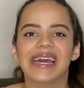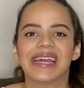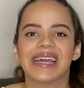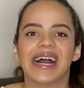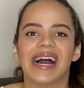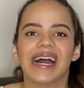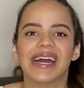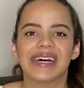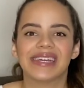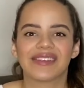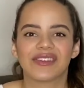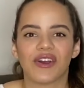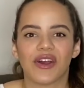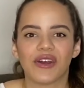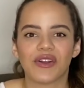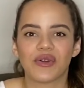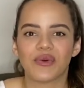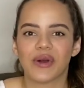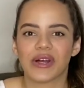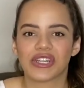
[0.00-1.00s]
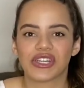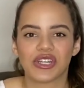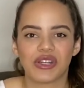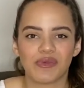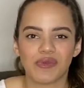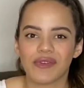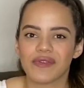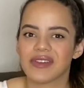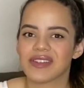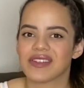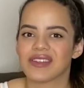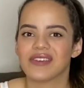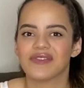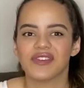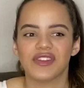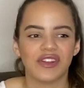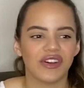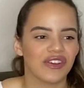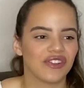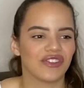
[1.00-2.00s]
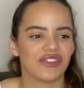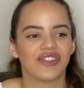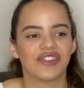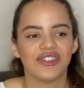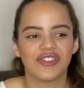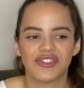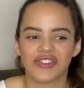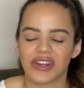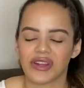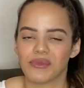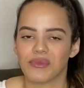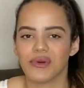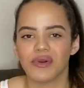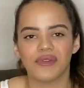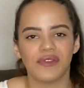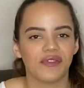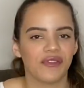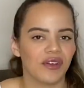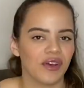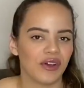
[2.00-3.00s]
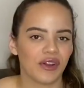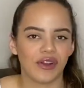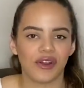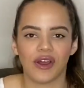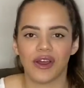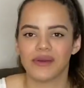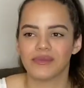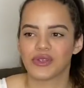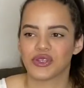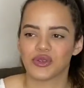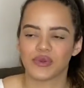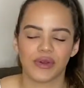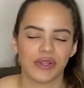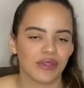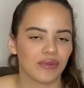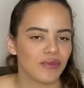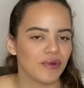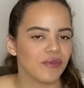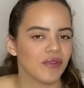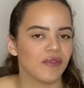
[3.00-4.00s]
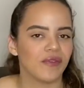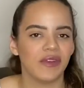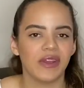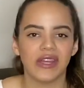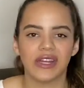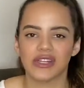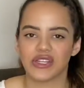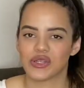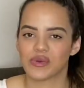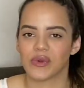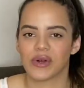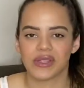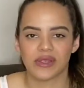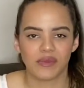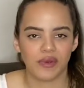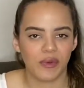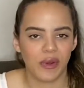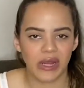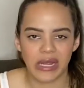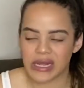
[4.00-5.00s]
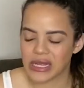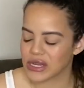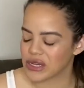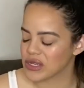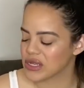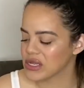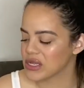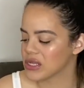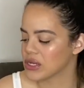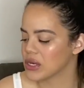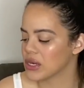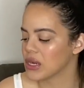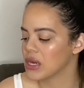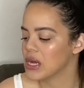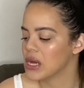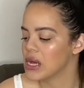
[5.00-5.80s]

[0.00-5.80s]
Kai has Carter watching her move and stuff, so she's trying to move and feel her arms and she wants to move her feet and she wants to be walking like her sister.